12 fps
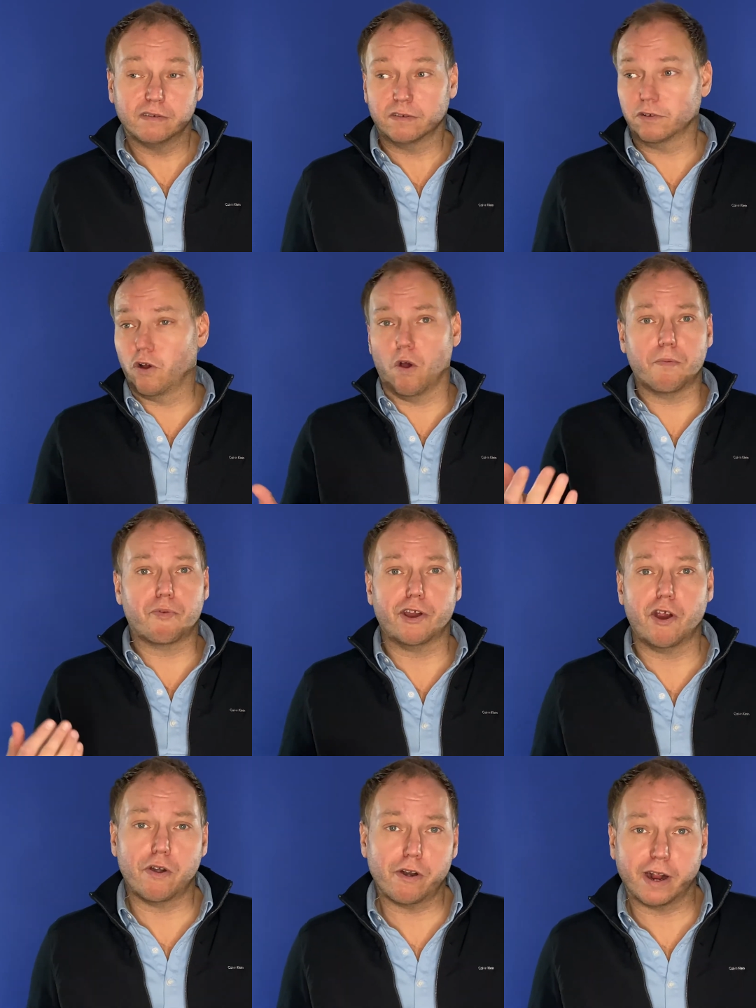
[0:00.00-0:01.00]
go and
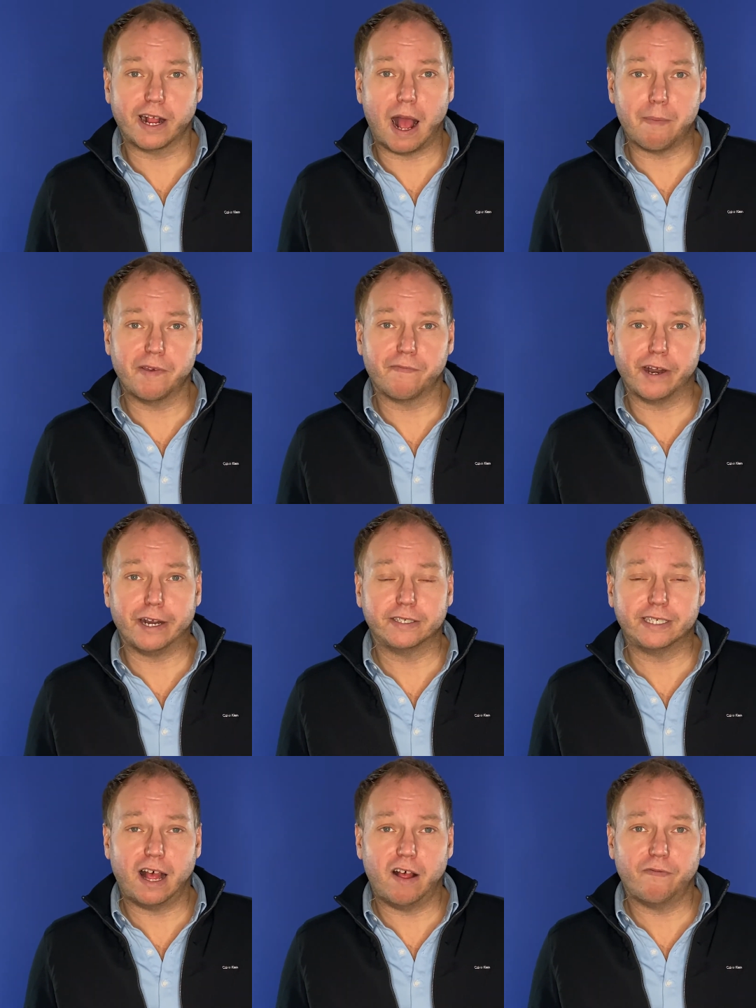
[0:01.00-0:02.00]
pre-order a copy for
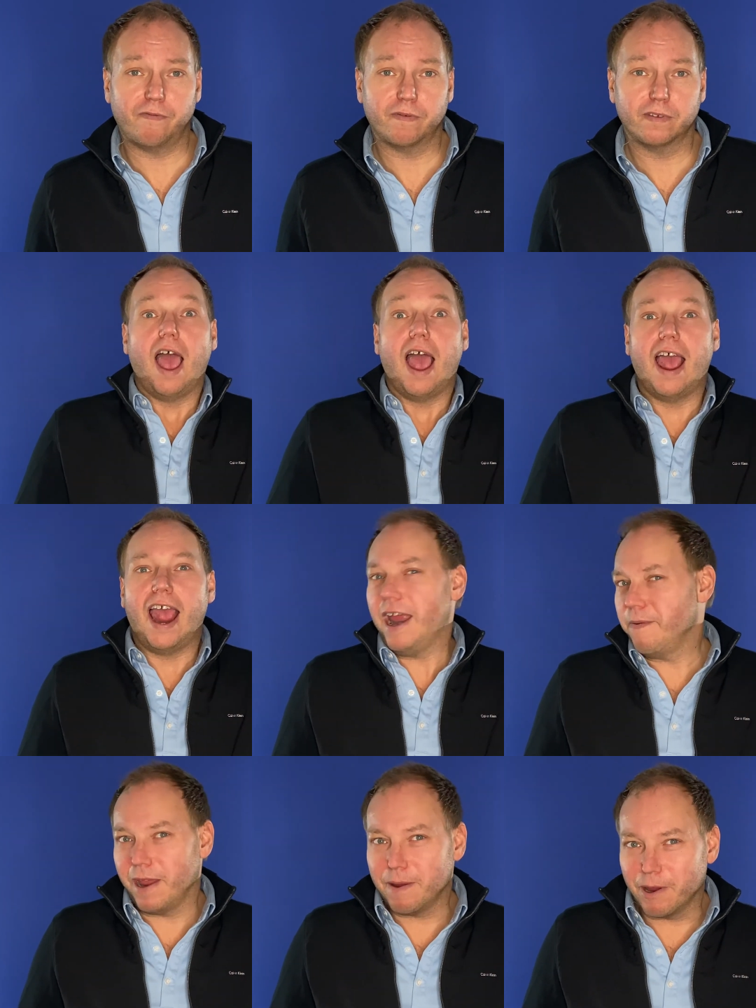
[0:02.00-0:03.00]
yourself, and
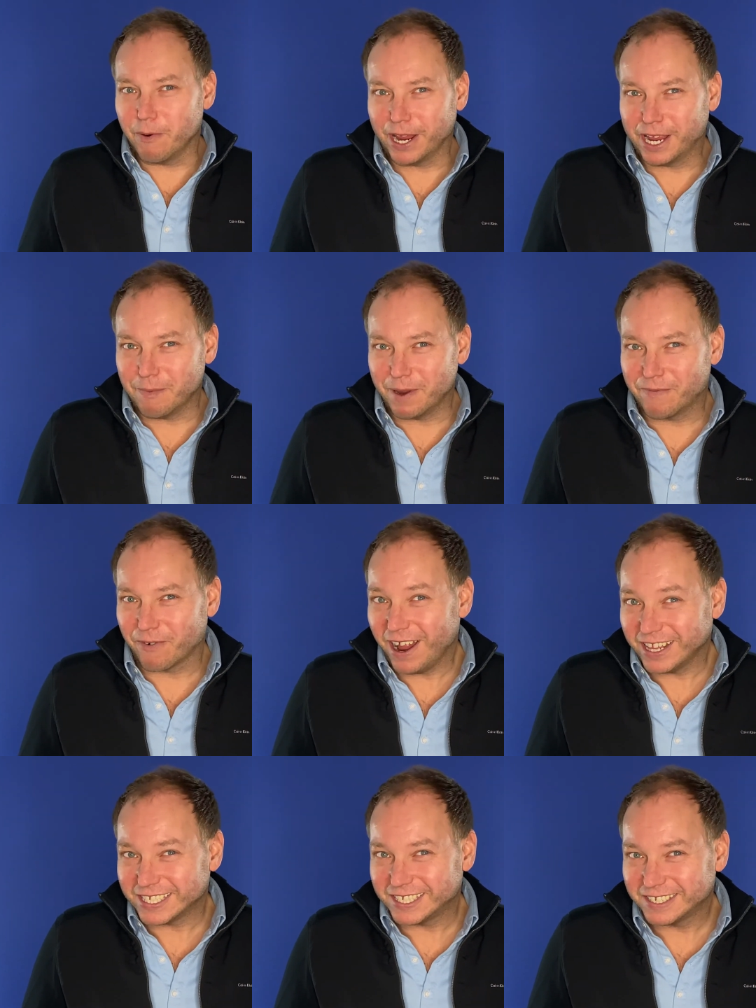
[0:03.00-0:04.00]
maybe we can be
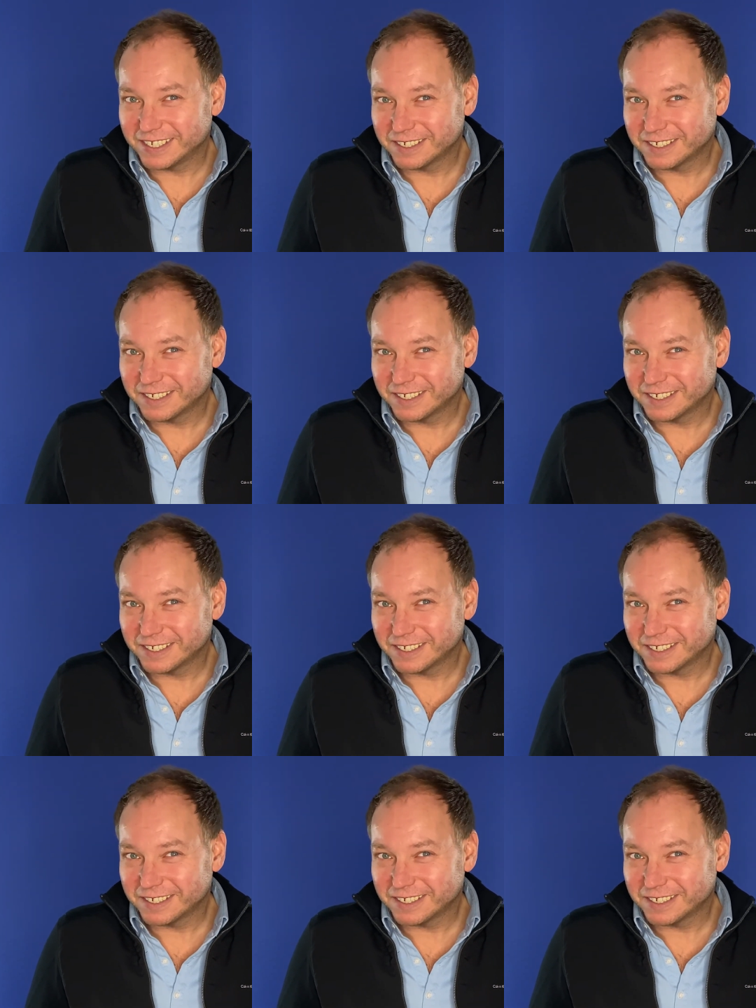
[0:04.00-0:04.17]
friends.